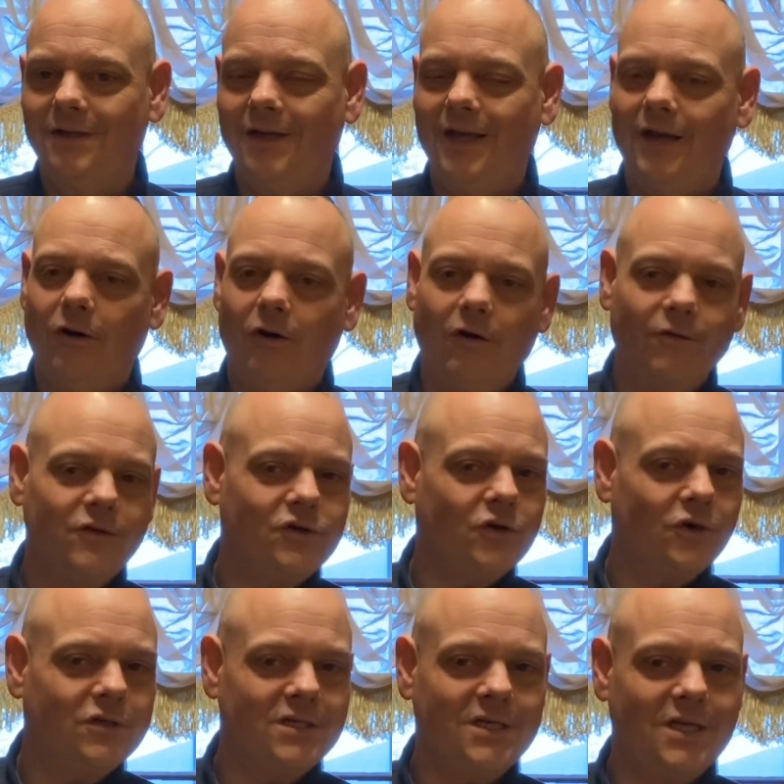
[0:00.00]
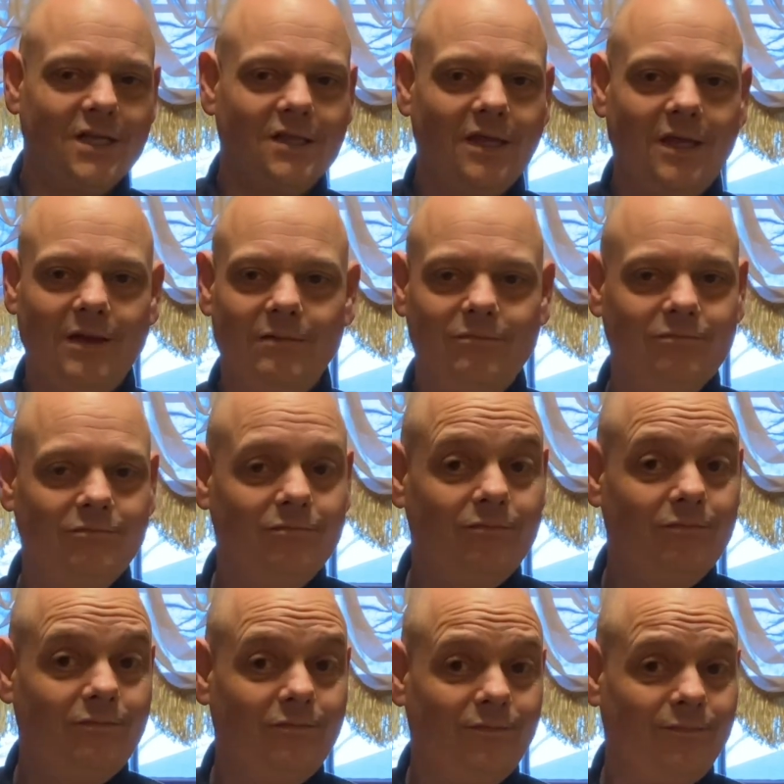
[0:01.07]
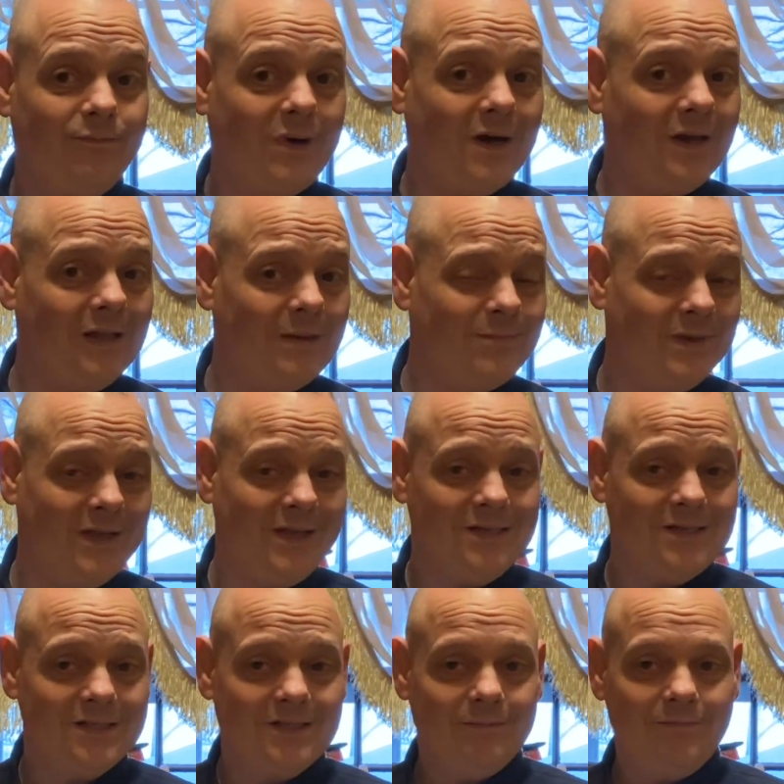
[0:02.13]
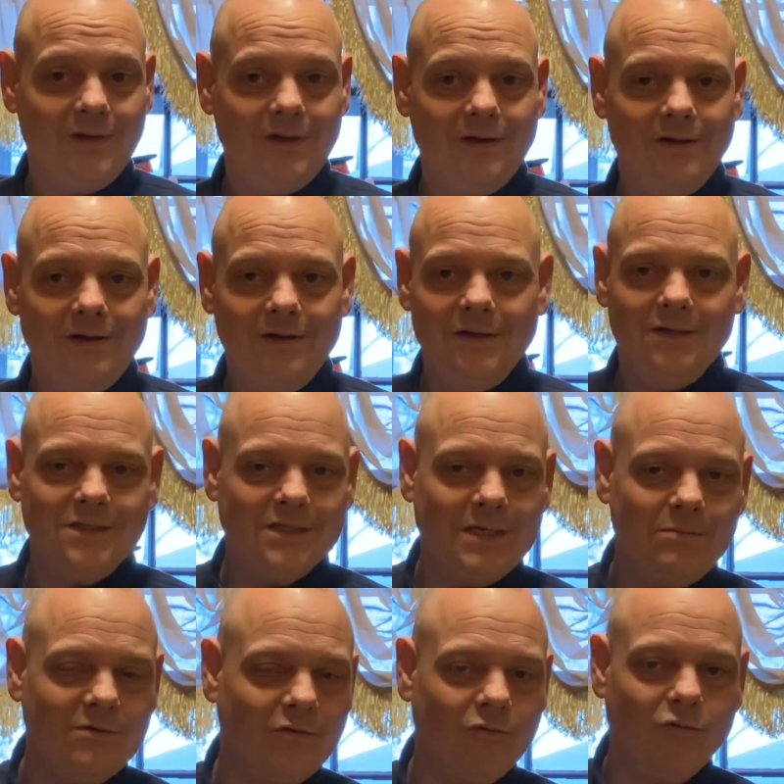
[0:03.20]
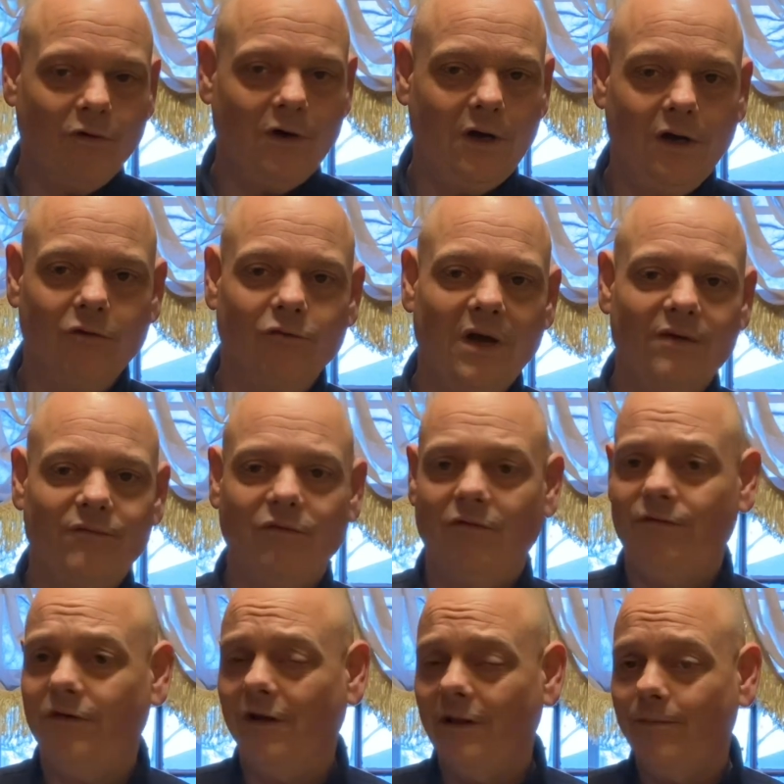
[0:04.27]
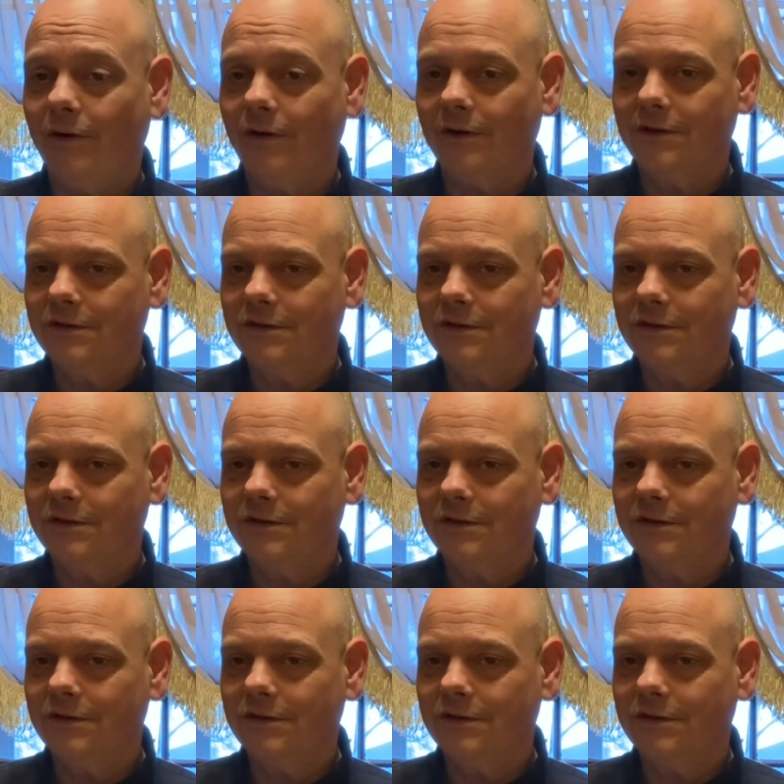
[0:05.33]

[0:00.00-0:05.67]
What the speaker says: And all the charges that they pile up against him seem to unravel, fall apart.